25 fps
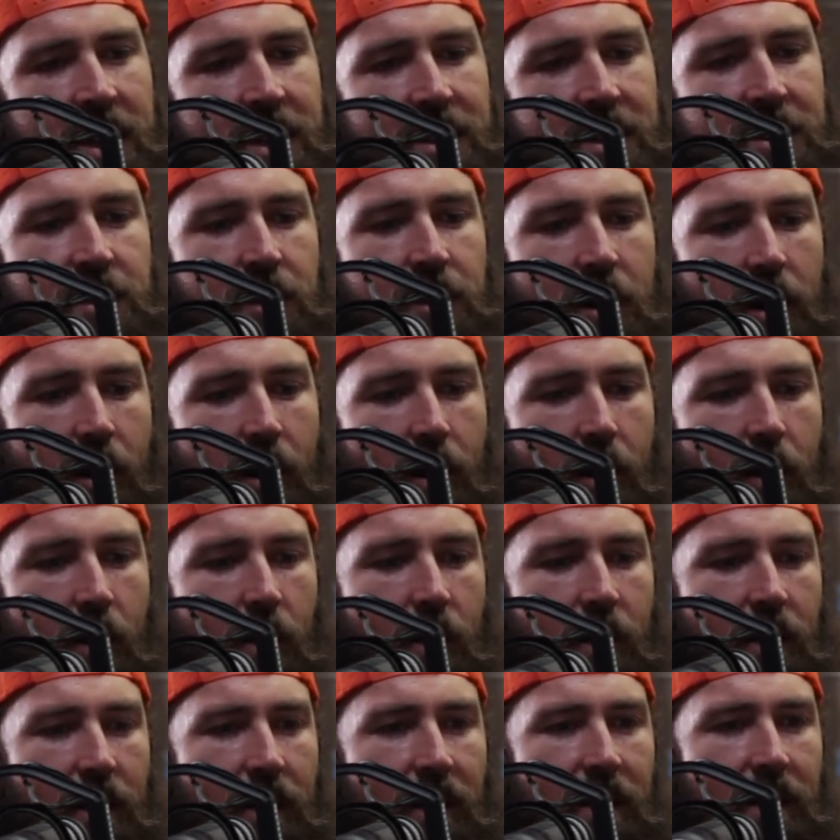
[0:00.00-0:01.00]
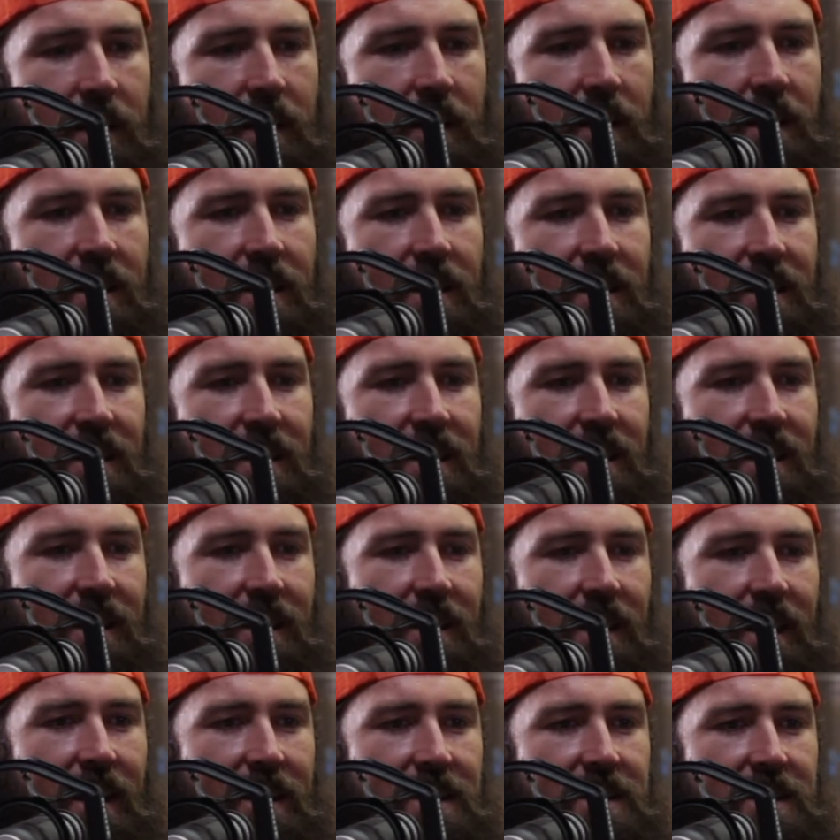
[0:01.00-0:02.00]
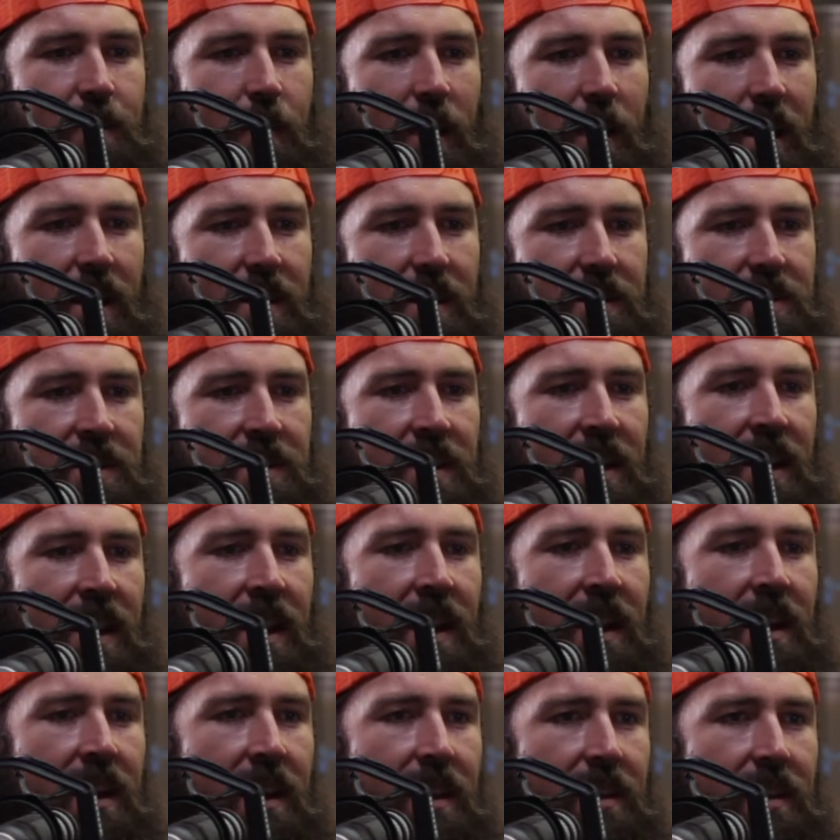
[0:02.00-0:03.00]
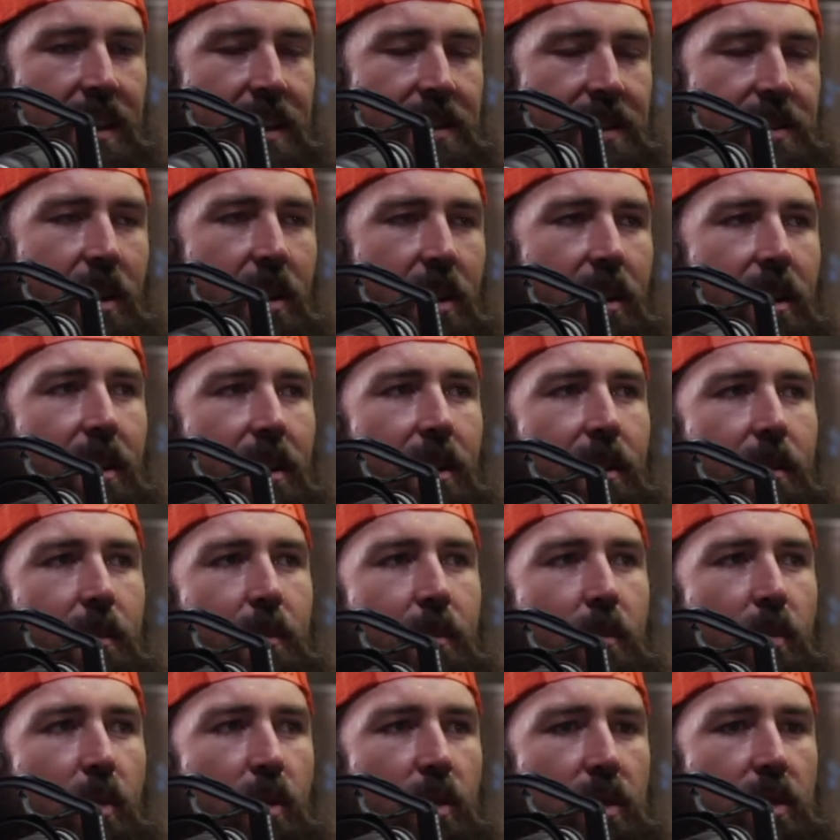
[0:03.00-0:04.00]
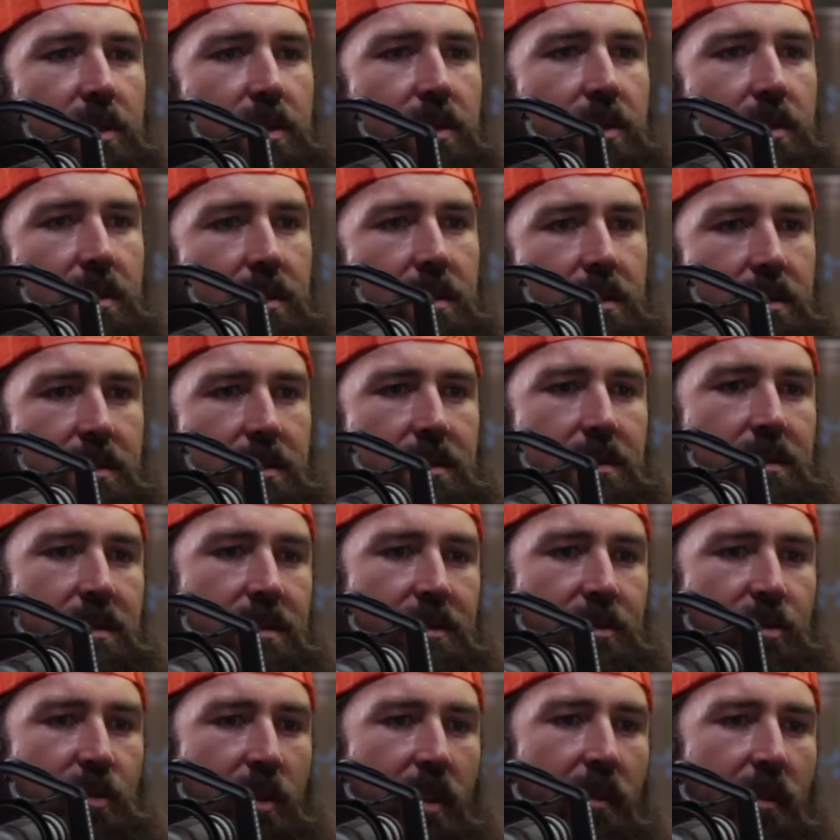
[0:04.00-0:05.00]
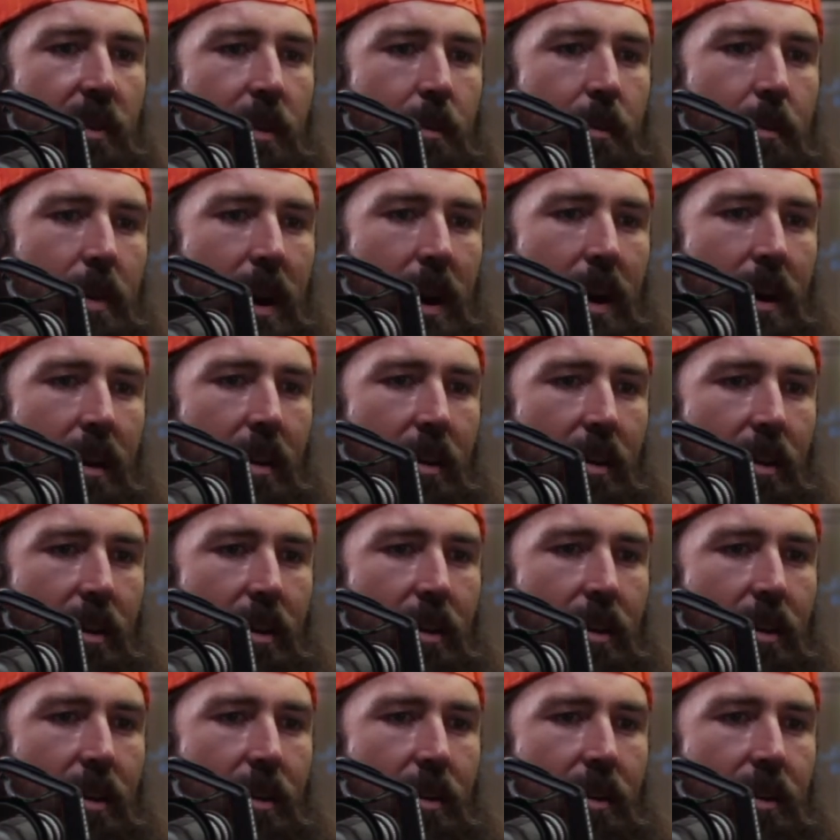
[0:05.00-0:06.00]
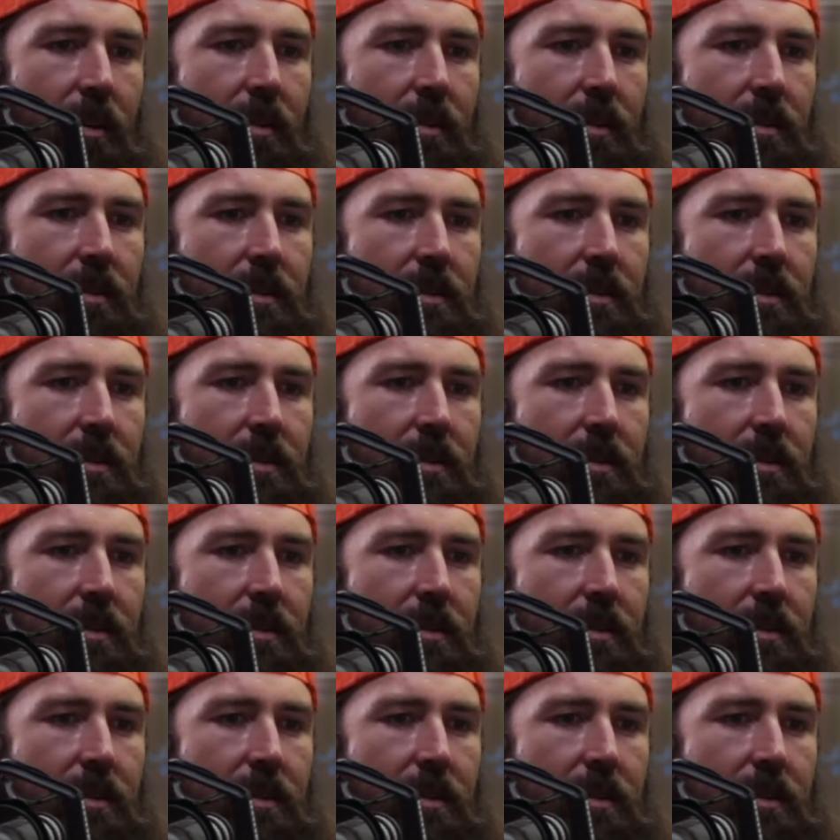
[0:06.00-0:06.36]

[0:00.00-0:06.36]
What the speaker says: So in that space, these are more driven by our,